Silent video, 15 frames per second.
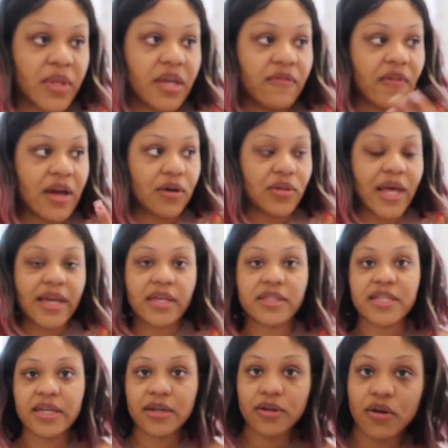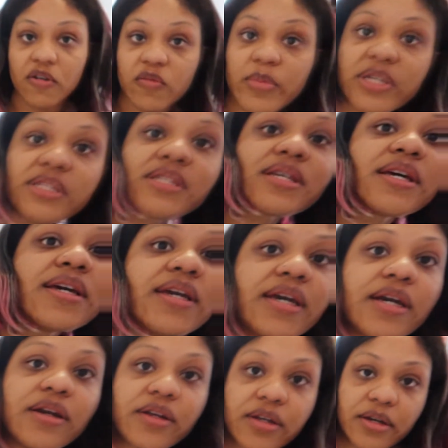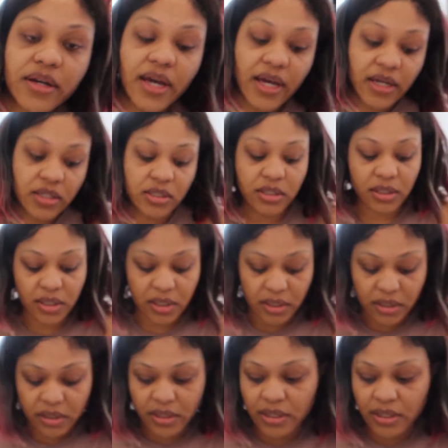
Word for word: If I don't like it, take it off. But skincare, you're actually,